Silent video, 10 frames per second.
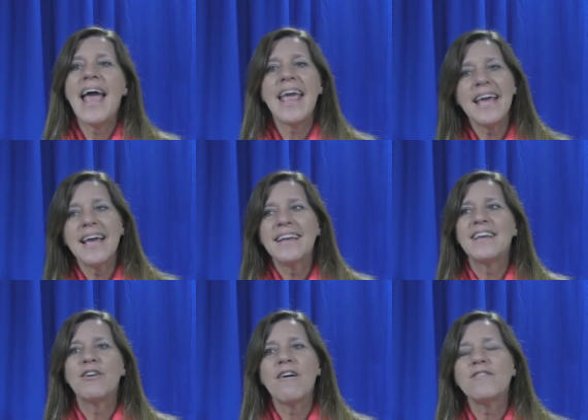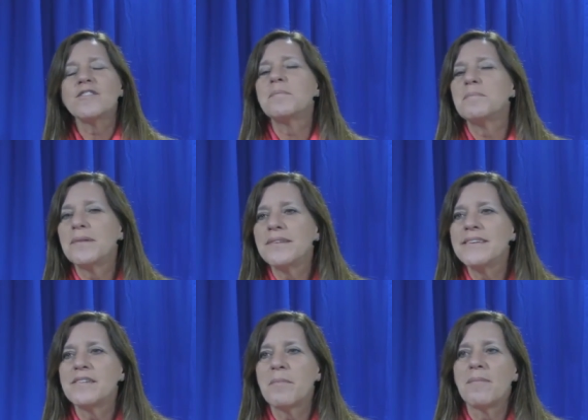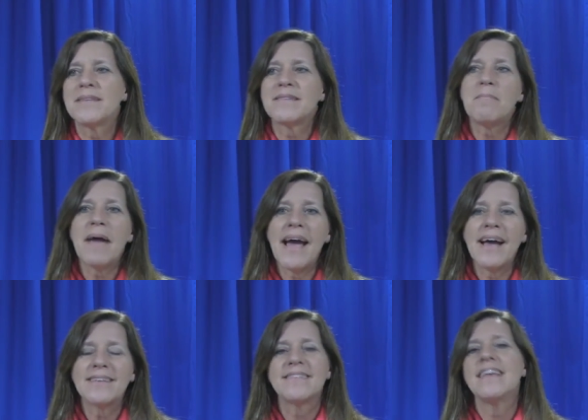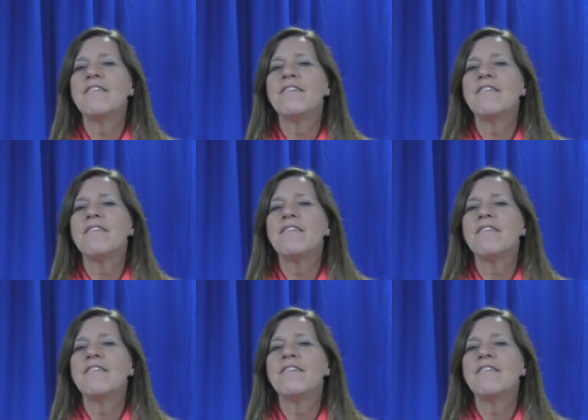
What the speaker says: and it offers police departments a pass